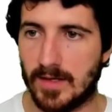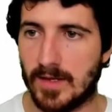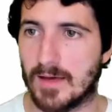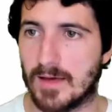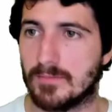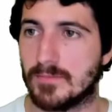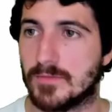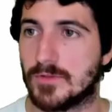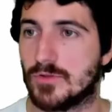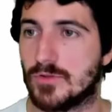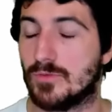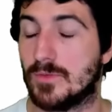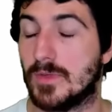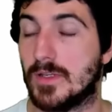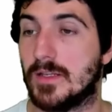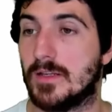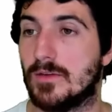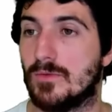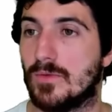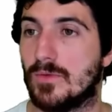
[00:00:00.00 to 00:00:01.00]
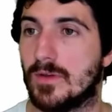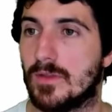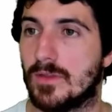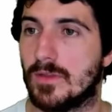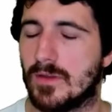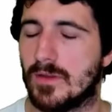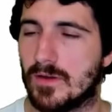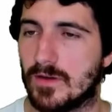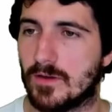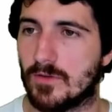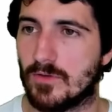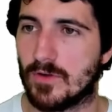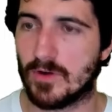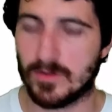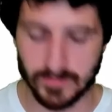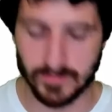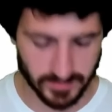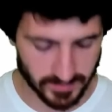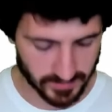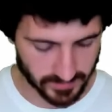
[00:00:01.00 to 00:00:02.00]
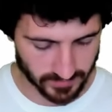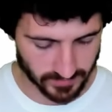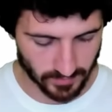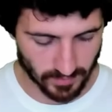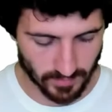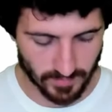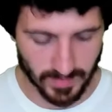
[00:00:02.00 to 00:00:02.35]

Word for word: And I'm zooming in with uh, Chrome's